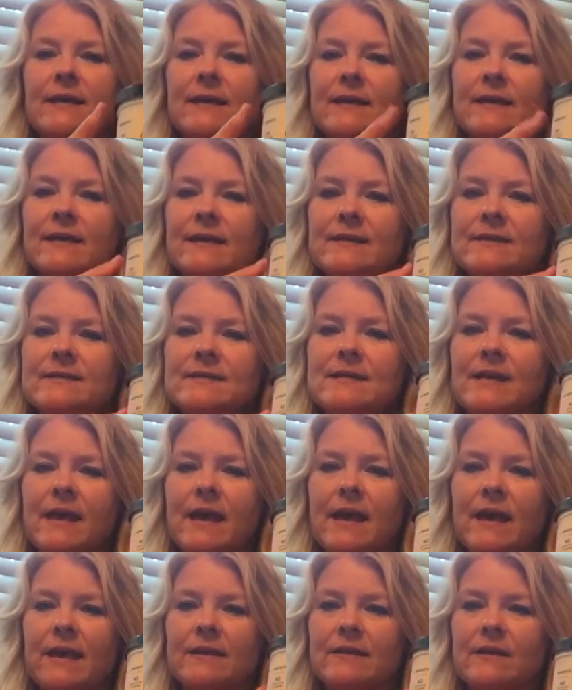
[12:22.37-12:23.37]
in it
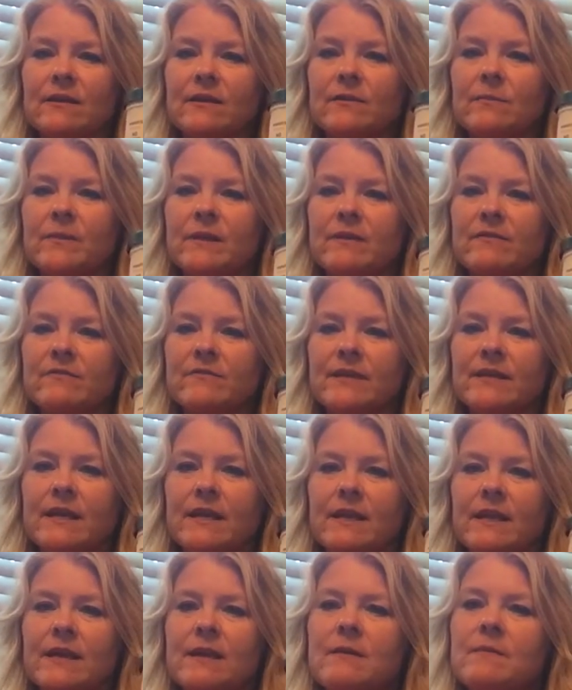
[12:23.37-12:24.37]
and a little bit of
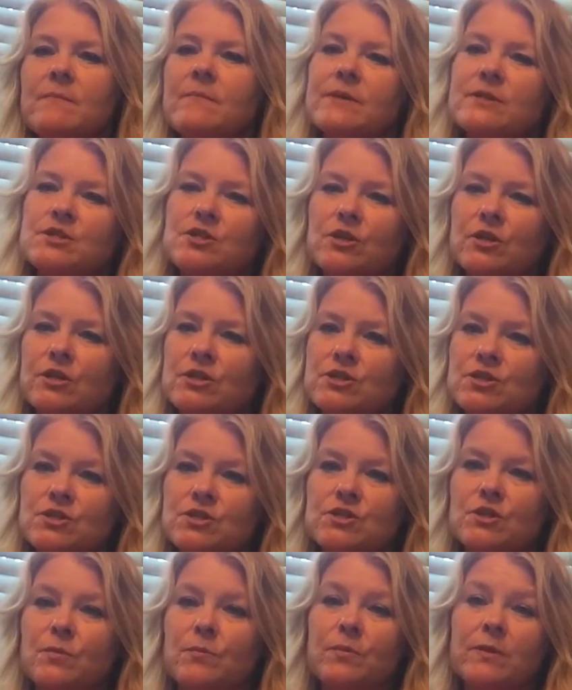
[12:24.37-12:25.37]
vanilla, but you could just
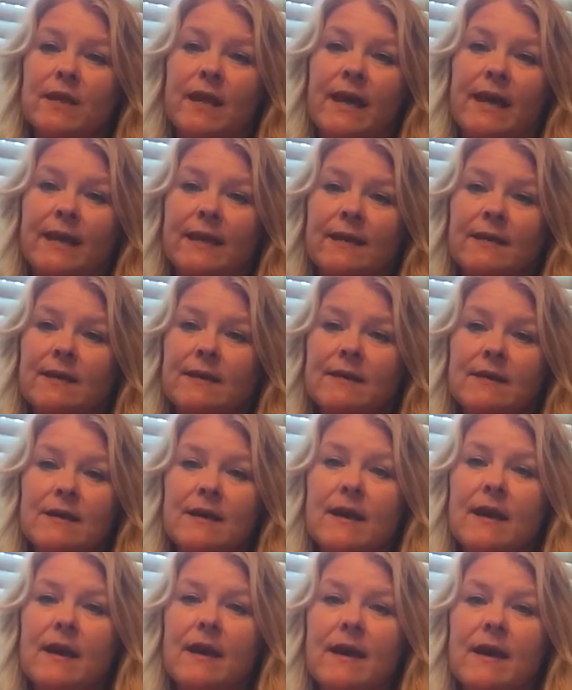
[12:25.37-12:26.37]
do plain
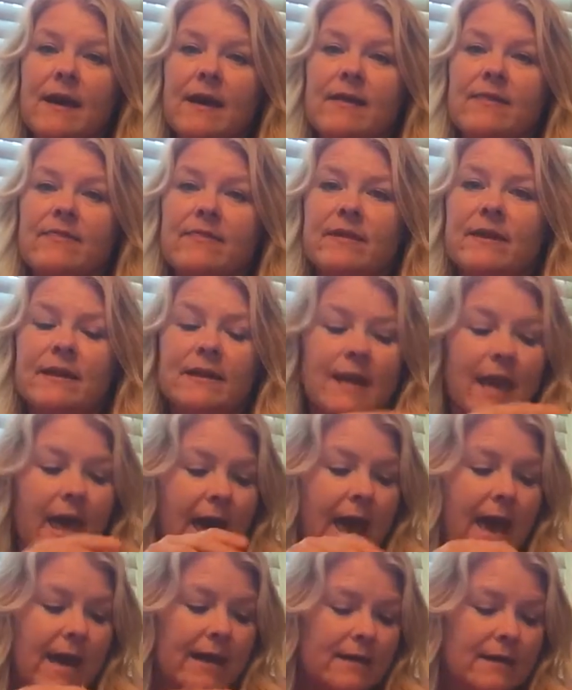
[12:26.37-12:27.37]
and then
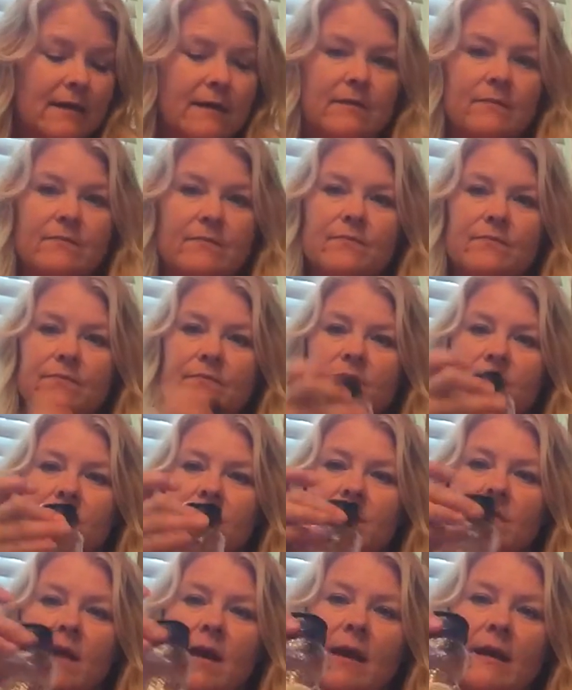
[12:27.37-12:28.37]
add
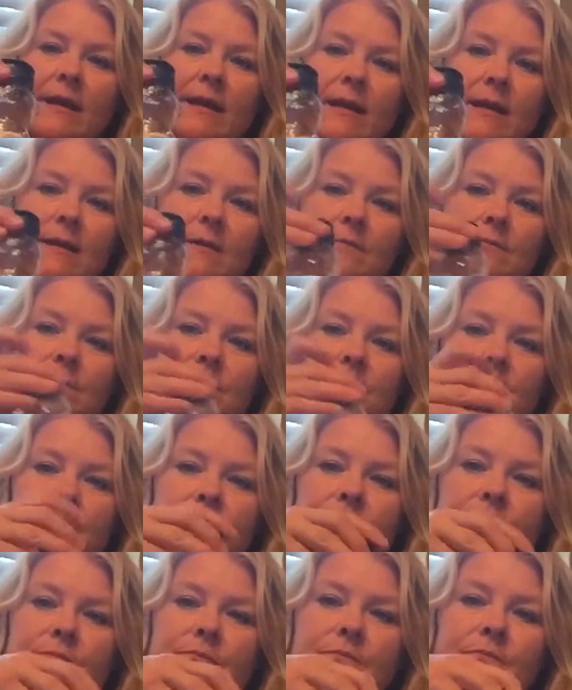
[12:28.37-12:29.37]
honey,
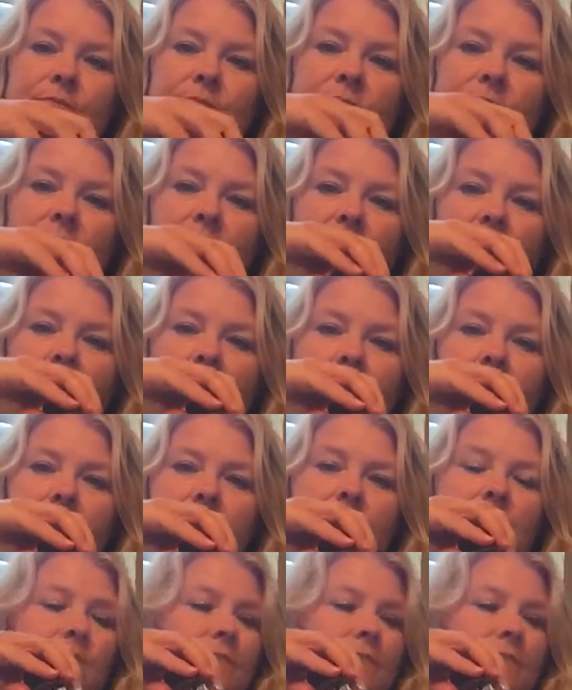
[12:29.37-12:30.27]
okay?